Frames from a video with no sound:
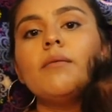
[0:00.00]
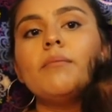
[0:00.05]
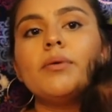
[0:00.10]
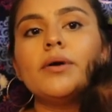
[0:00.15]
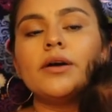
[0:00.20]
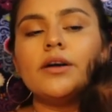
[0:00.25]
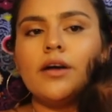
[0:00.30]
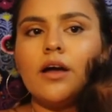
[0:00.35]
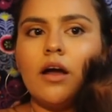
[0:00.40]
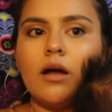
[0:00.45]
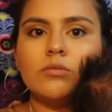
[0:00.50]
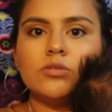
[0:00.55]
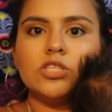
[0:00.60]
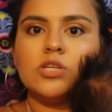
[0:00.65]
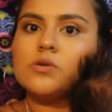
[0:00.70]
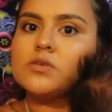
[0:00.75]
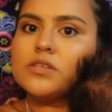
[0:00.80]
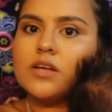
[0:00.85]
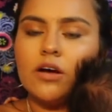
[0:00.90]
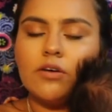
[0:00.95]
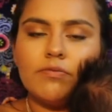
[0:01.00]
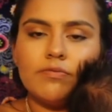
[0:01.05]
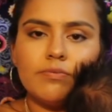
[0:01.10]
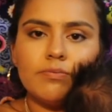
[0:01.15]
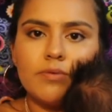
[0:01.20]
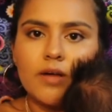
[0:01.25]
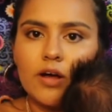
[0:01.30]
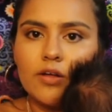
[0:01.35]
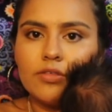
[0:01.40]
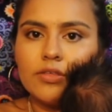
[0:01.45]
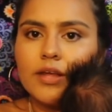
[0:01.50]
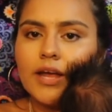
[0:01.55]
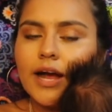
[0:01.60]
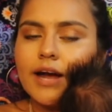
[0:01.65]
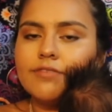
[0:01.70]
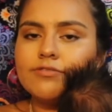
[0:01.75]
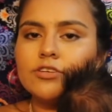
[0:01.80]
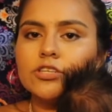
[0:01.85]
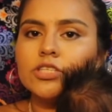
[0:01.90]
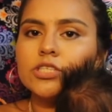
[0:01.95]
But she was healthy
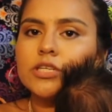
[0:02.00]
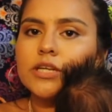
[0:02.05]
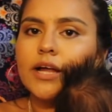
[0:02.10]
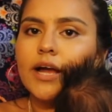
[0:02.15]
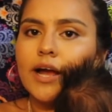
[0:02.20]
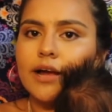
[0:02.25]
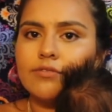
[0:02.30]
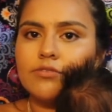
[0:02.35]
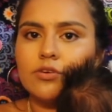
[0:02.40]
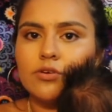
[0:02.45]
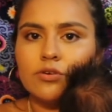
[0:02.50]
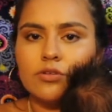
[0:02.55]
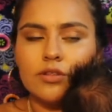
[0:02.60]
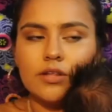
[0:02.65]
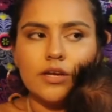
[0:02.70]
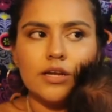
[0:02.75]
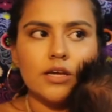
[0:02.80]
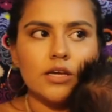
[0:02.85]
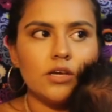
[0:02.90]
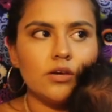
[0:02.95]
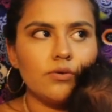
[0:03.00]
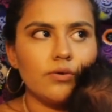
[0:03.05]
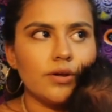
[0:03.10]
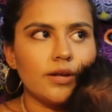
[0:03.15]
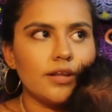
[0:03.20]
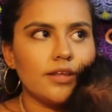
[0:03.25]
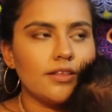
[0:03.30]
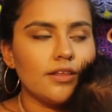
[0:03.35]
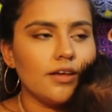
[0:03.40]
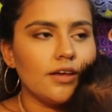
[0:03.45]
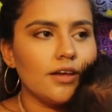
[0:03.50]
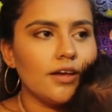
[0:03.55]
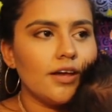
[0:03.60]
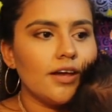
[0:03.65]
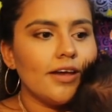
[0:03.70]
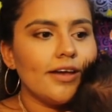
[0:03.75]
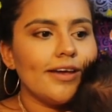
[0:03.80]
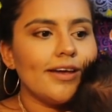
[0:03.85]
after. She didn't have to go to the NICU or anything.